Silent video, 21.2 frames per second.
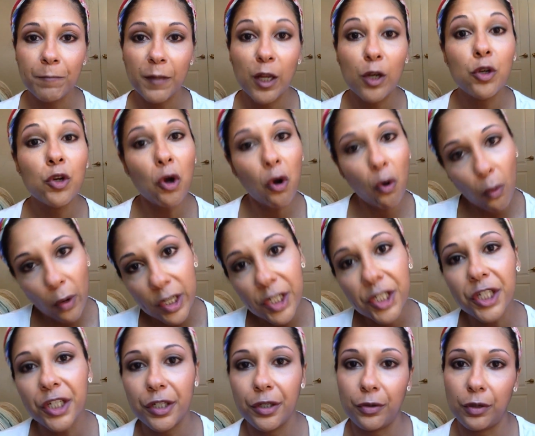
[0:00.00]
know what
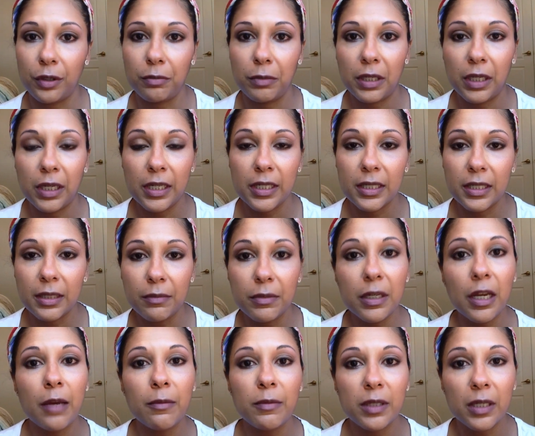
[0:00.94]
you're doing, because
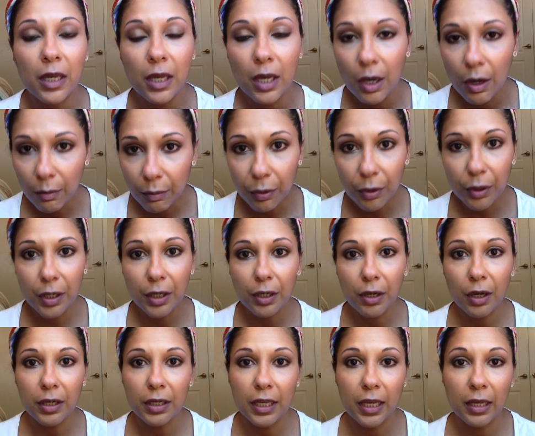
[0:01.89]
sometimes putting
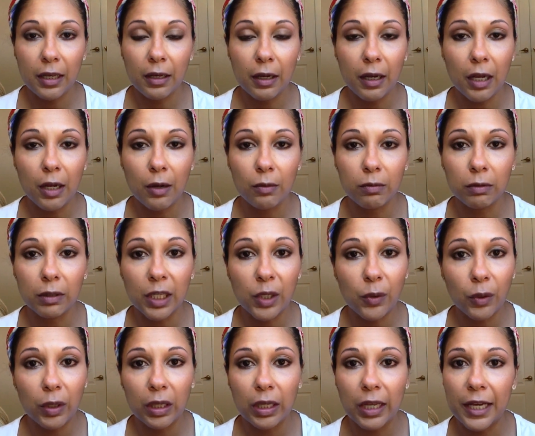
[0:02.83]
on
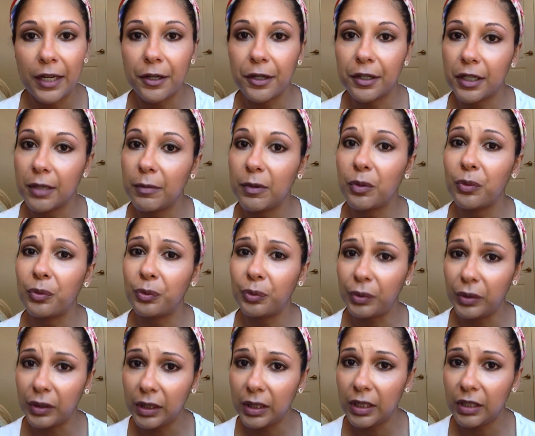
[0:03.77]
liquid liner can be
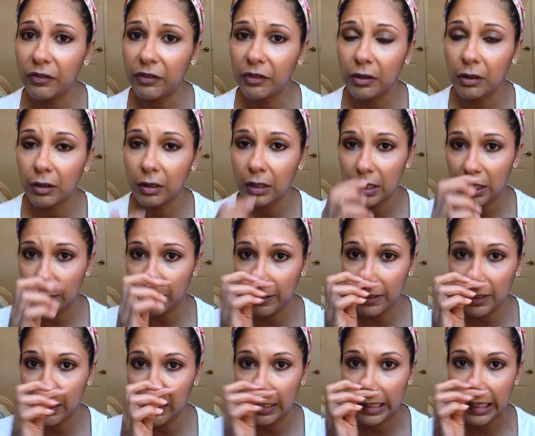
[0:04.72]
really difficult,
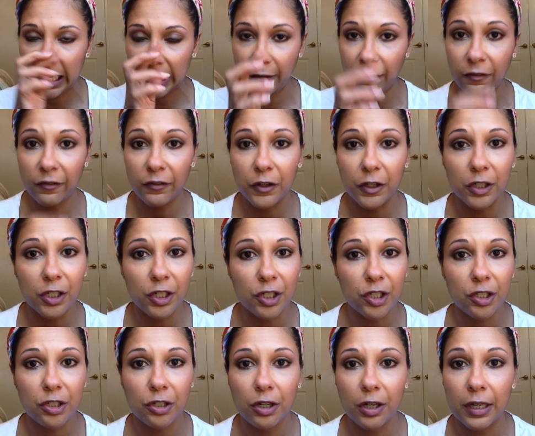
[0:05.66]
especially if you're just
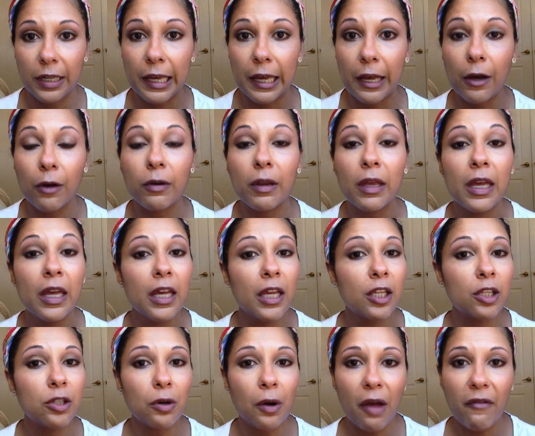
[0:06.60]
starting out,
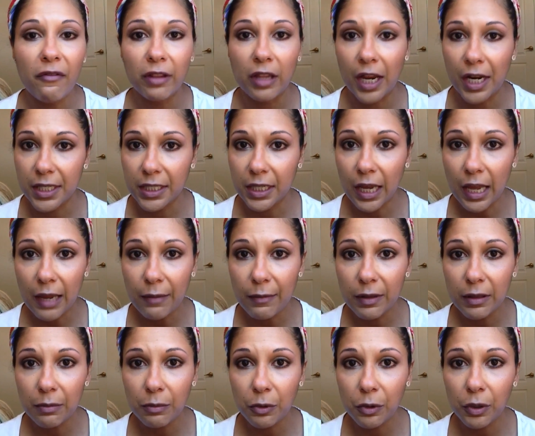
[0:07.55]
you don't have a lot of time in
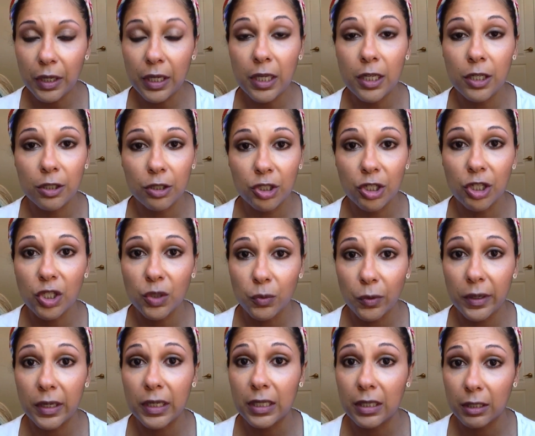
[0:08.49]
the morning, and you just
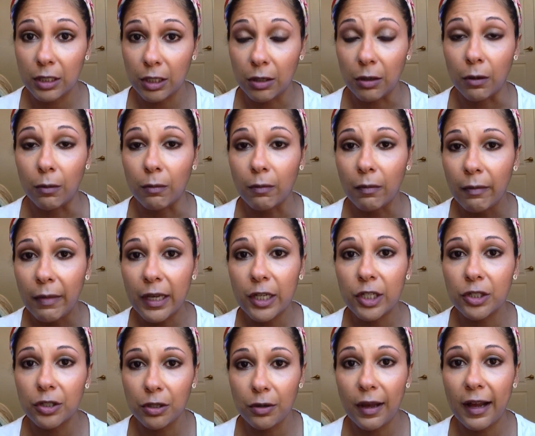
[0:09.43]
want to, you know, make
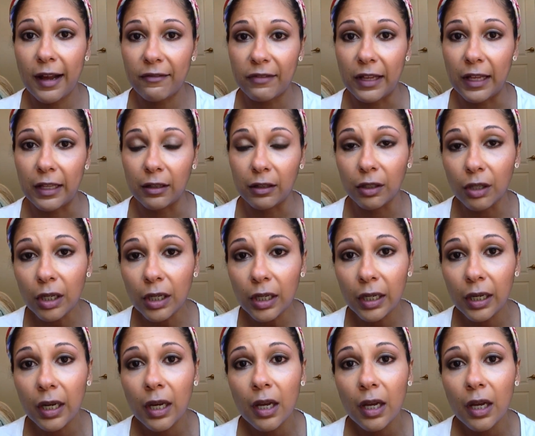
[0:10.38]
sure you have that look